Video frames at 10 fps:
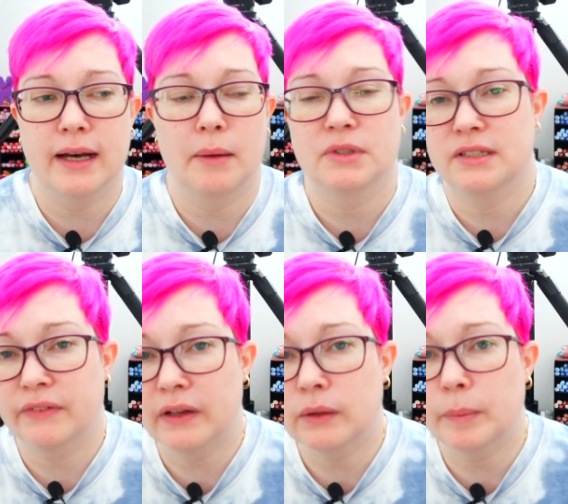I'm a
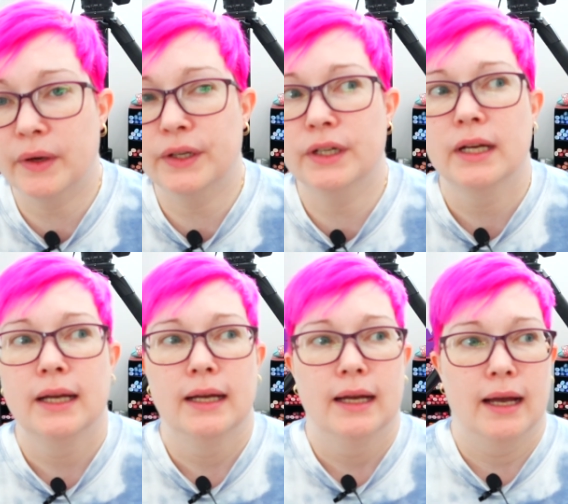developer,
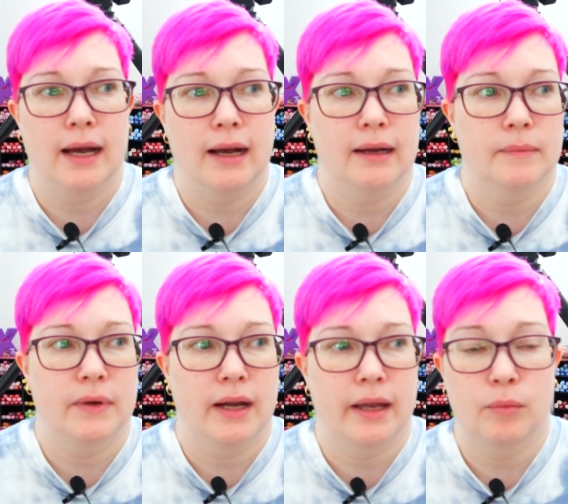um,
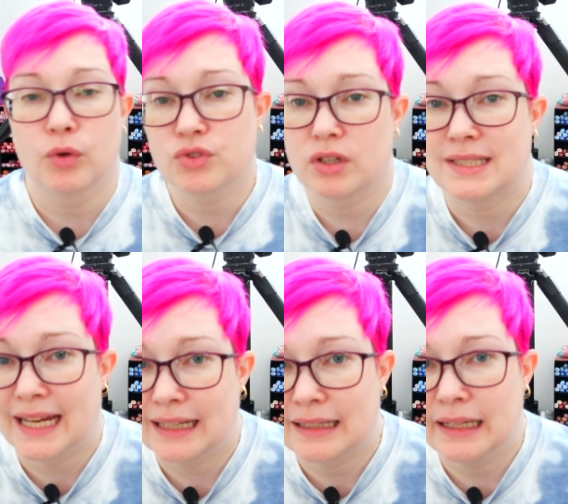I'm also a tech